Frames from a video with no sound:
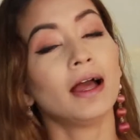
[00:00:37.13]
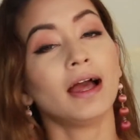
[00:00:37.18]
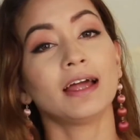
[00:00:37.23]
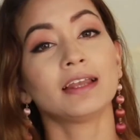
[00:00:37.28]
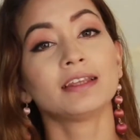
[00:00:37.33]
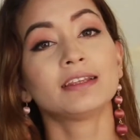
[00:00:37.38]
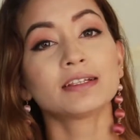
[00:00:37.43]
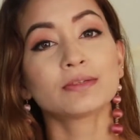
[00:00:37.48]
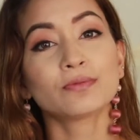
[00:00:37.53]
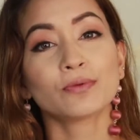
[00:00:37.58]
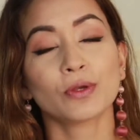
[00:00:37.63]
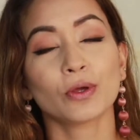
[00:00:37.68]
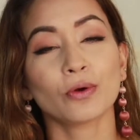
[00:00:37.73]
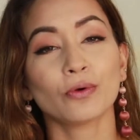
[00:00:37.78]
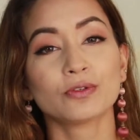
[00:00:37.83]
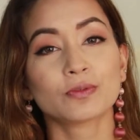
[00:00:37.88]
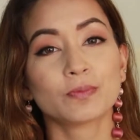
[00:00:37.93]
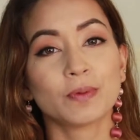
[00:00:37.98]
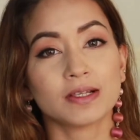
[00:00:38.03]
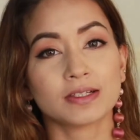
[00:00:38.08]
And this
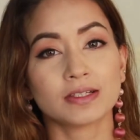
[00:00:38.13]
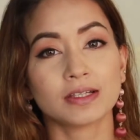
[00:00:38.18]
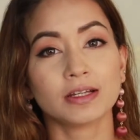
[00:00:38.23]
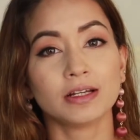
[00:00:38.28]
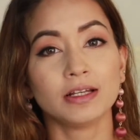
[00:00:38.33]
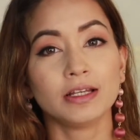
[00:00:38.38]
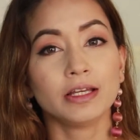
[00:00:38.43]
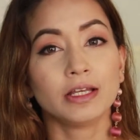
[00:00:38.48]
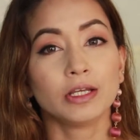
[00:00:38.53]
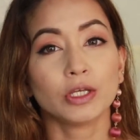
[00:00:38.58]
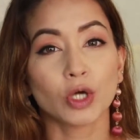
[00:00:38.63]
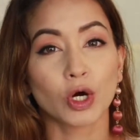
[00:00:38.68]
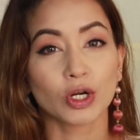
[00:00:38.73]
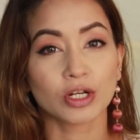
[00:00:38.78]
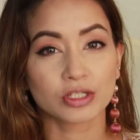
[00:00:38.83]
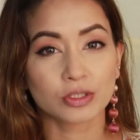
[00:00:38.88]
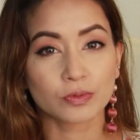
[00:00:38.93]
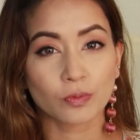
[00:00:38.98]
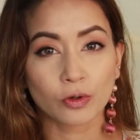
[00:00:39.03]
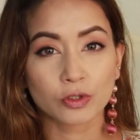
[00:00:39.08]
video is basically not
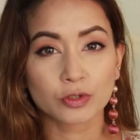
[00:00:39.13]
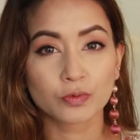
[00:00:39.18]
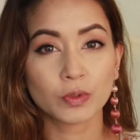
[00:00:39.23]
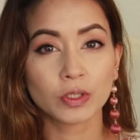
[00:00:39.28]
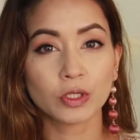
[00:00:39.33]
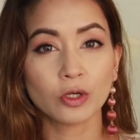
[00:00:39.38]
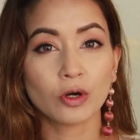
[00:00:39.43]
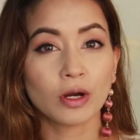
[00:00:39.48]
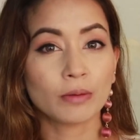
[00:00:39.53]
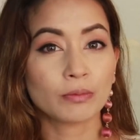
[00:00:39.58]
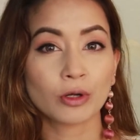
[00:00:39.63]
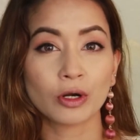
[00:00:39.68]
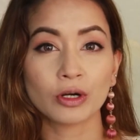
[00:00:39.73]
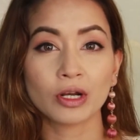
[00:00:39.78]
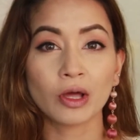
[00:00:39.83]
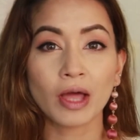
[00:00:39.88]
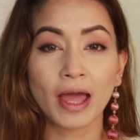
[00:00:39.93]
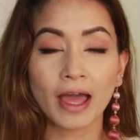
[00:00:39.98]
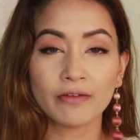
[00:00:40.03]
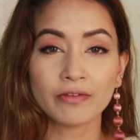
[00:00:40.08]
a swatch video. I'm
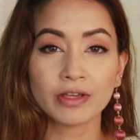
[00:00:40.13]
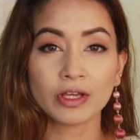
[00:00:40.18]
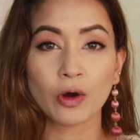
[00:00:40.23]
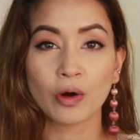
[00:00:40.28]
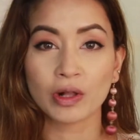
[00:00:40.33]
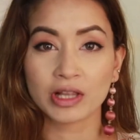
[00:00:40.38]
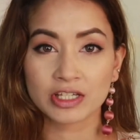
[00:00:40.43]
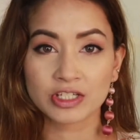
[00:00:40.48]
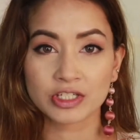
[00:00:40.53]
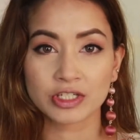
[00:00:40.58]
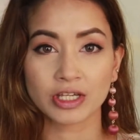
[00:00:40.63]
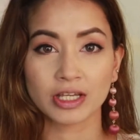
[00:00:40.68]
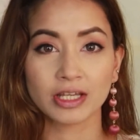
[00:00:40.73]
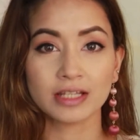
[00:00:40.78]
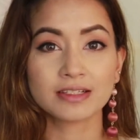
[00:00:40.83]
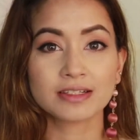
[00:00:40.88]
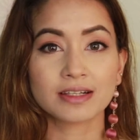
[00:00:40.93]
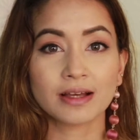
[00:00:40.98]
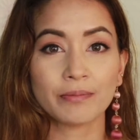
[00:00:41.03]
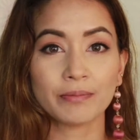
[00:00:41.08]
not having all the shades.